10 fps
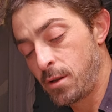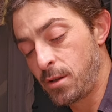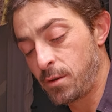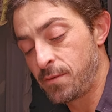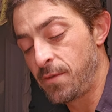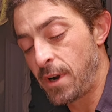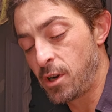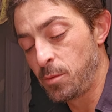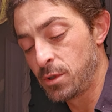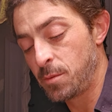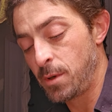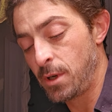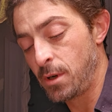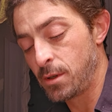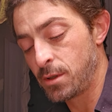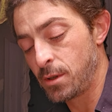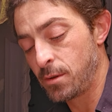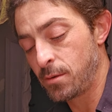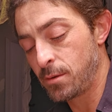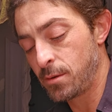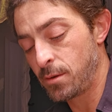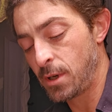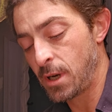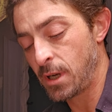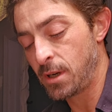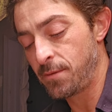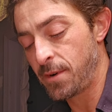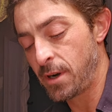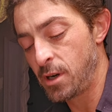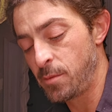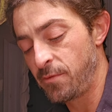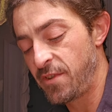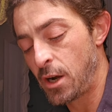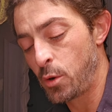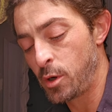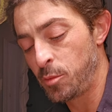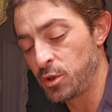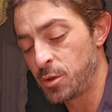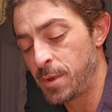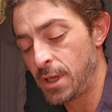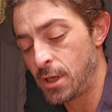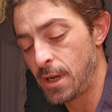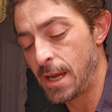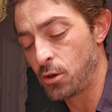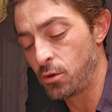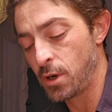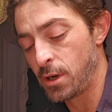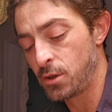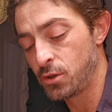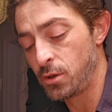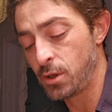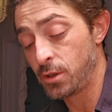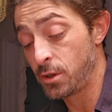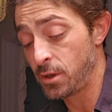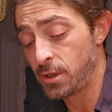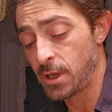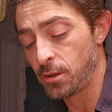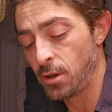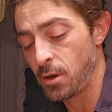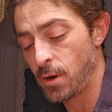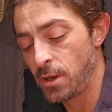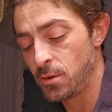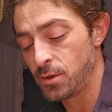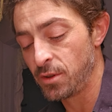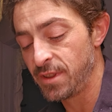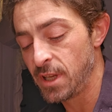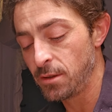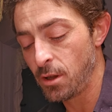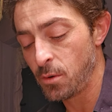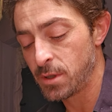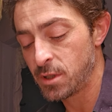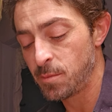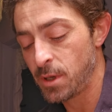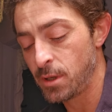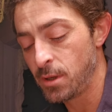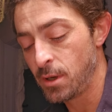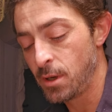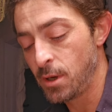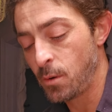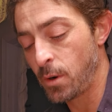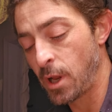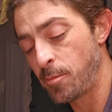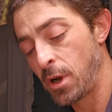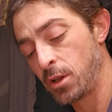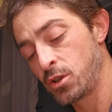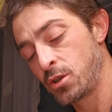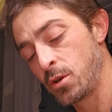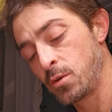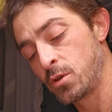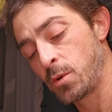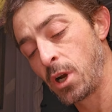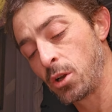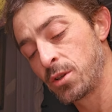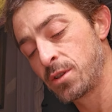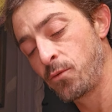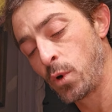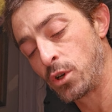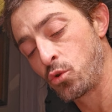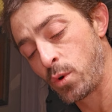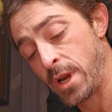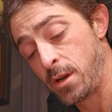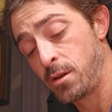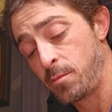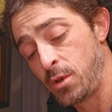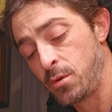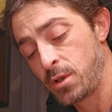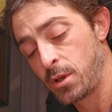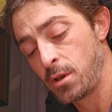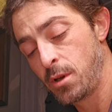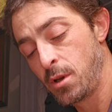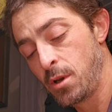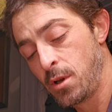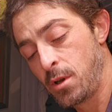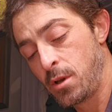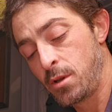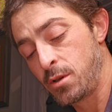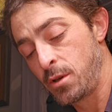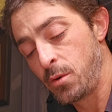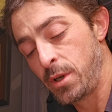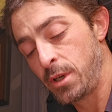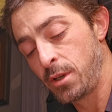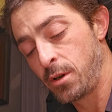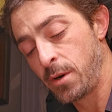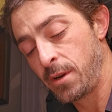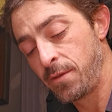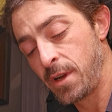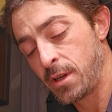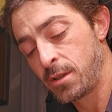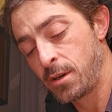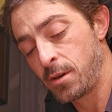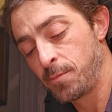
That's variable speed also. You gotta get a very variable speed angle grinder so you can turn it down low. I use the lowest speed when I polish stones, regardless of what grit I'm using. There's no need to go any faster.